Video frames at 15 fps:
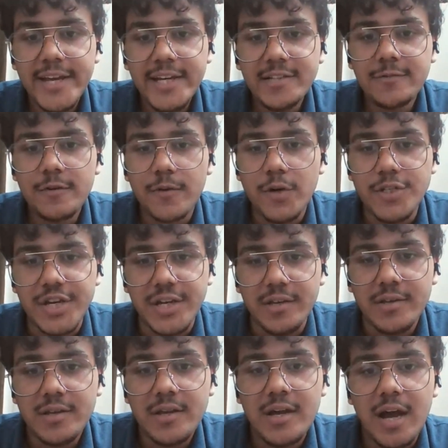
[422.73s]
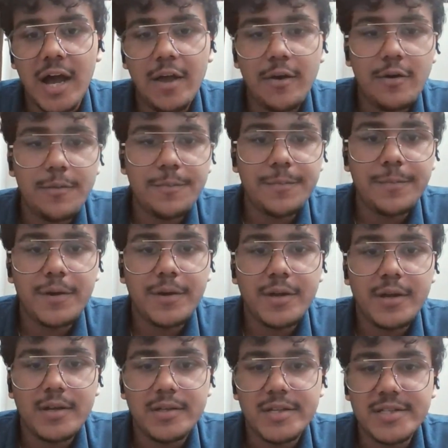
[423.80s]
Thanks for watching. I hope
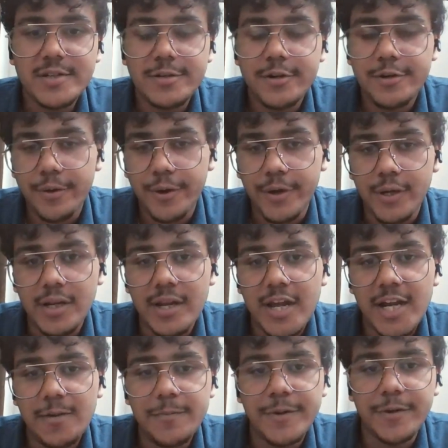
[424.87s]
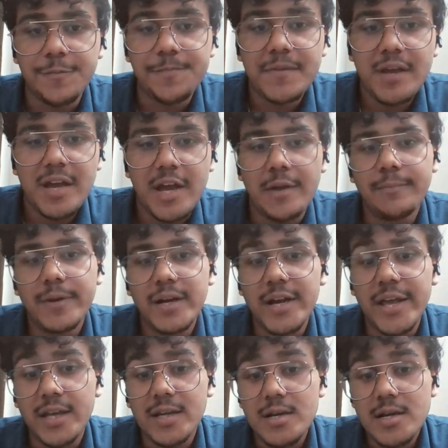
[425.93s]
this tutorial helped you in
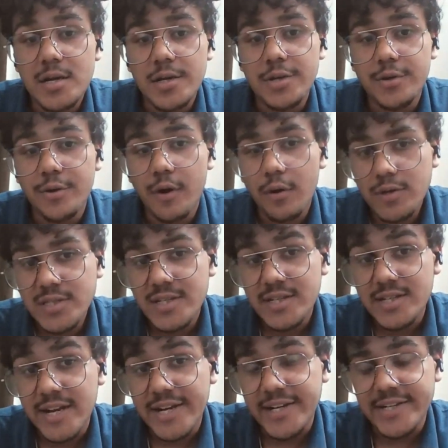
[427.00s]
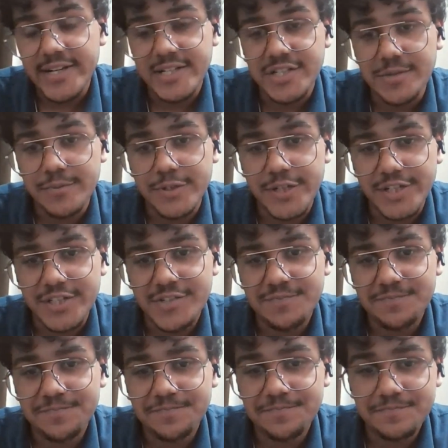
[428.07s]
building your own sunlight detection project.
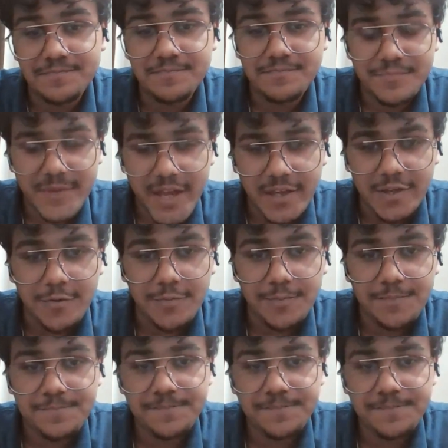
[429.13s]
Thank you.